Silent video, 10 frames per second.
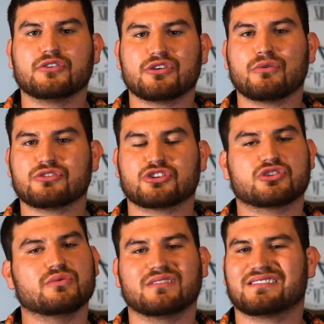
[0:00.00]
Don't just
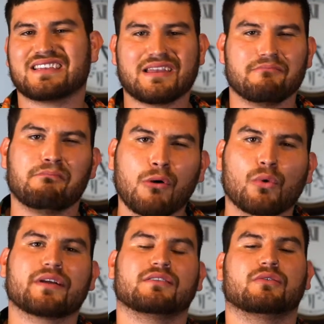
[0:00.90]
shoot in the same
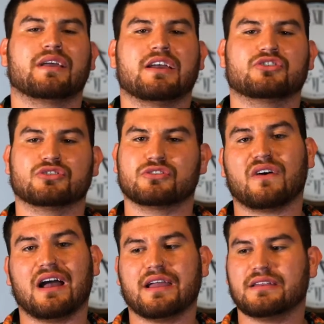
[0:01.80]
boring location.
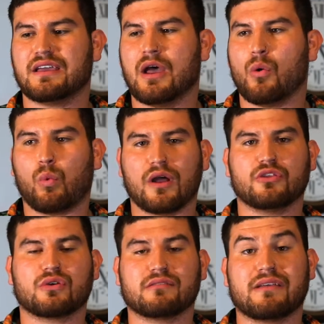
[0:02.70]
Find what
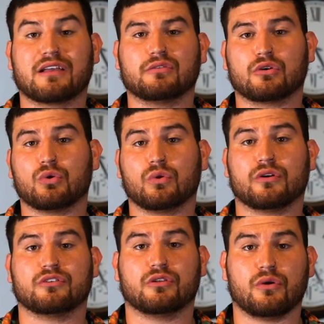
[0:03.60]
you can make look cooler
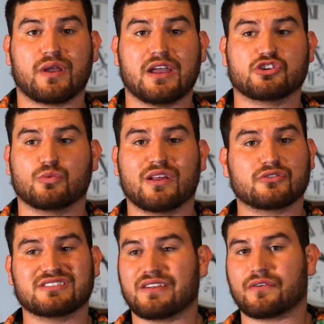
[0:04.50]
in your location, whether
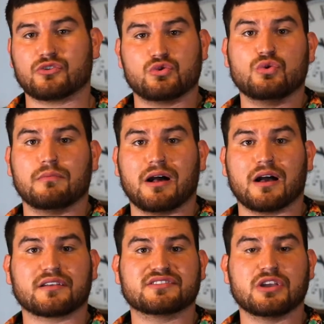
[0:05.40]
it's a different
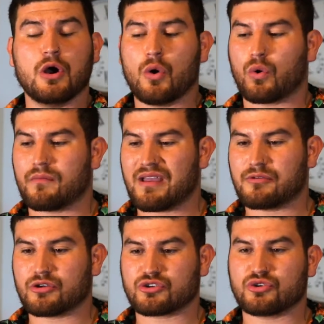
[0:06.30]
toolbox, or maybe
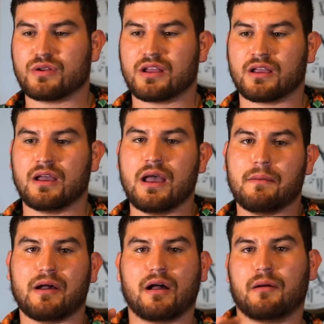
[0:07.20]
you're shooting
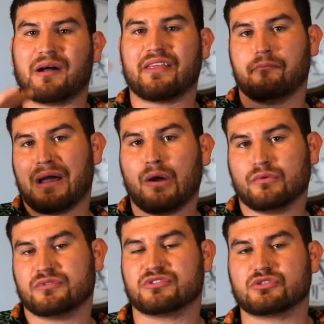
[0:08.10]
by the
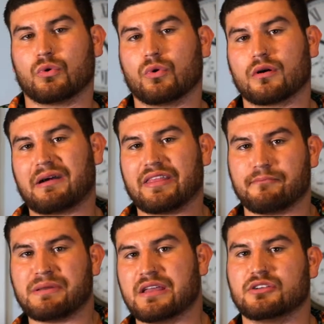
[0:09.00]
mountains or by the
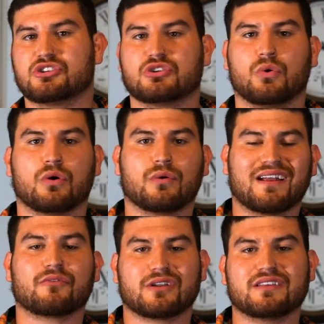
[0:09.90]
beach or
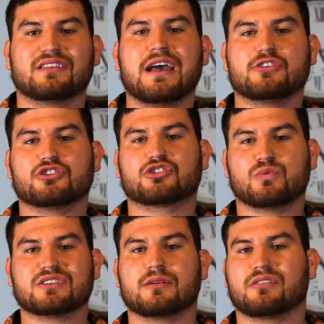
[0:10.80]
wherever it is. Just
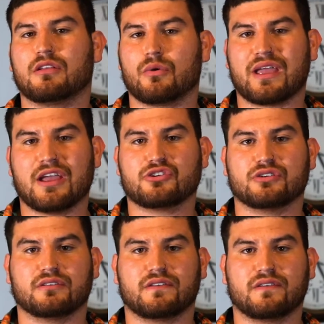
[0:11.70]
switch up the
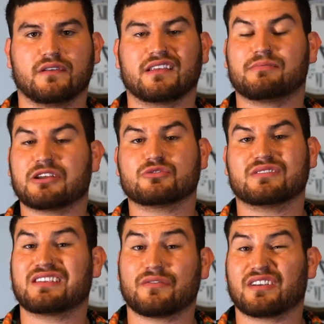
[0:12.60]
locations, especially with
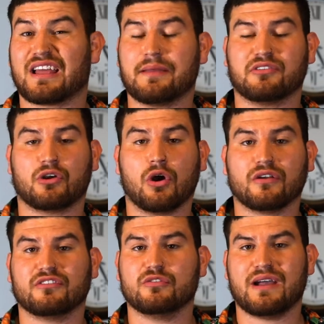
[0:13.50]
the different types of
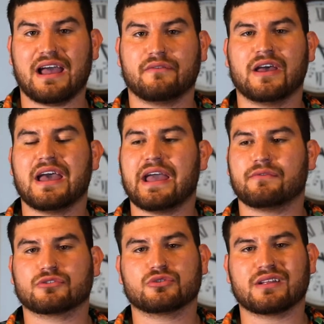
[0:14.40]
cars that you have. If
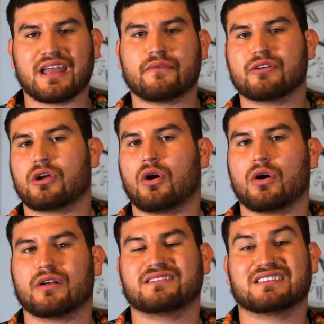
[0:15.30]
you're shooting every
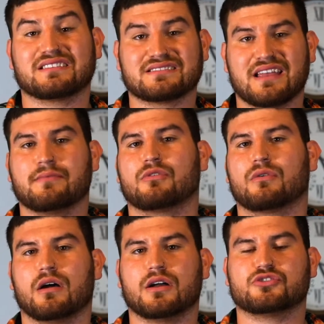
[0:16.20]
car inside the same
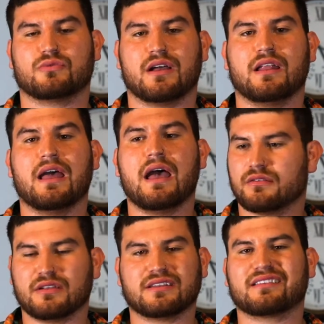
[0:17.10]
garage, right?
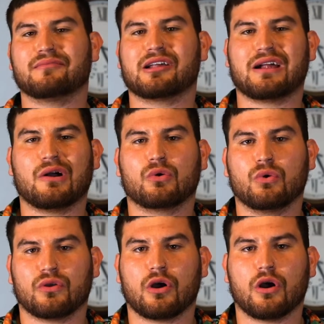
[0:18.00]
It doesn't matter how
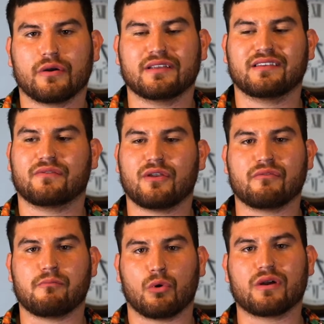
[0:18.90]
cool the car is. If you have
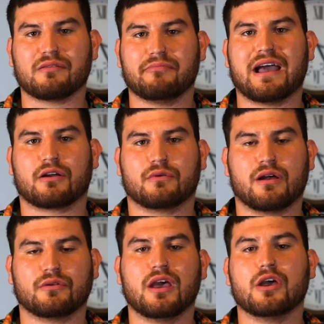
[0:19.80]
a boring
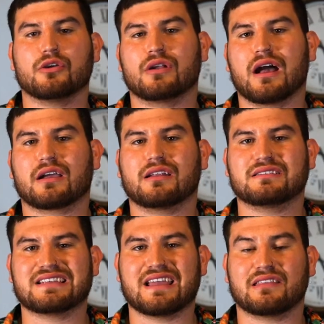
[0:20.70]
background, you're not gonna
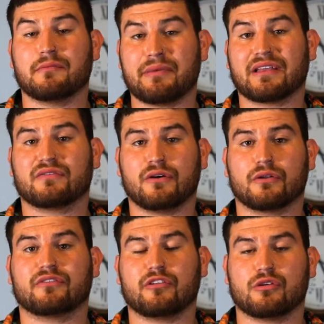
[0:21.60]
take the best
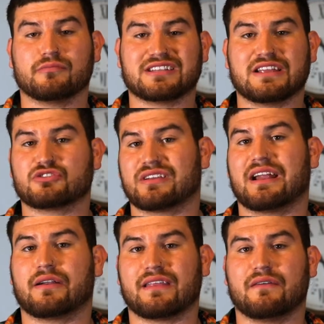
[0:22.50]
photos that you can potentially get
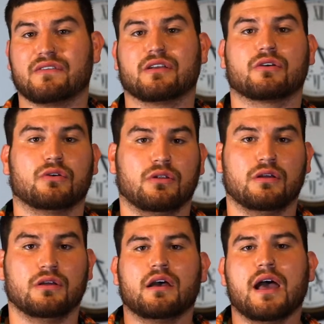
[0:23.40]
out of that vehicle.
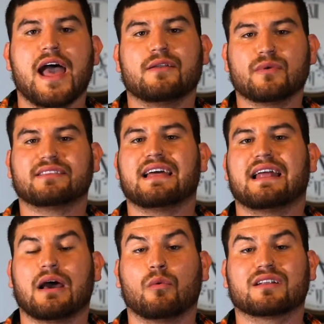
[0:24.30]
And with
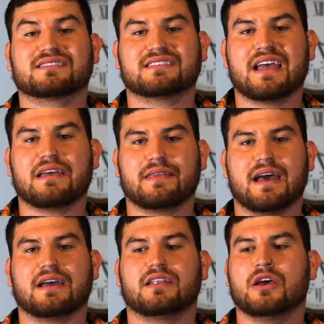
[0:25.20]
that, I want to say
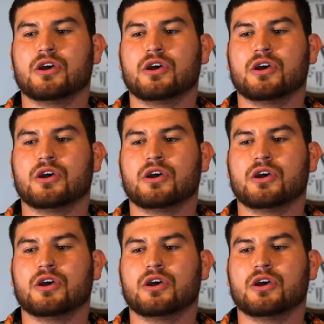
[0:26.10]
that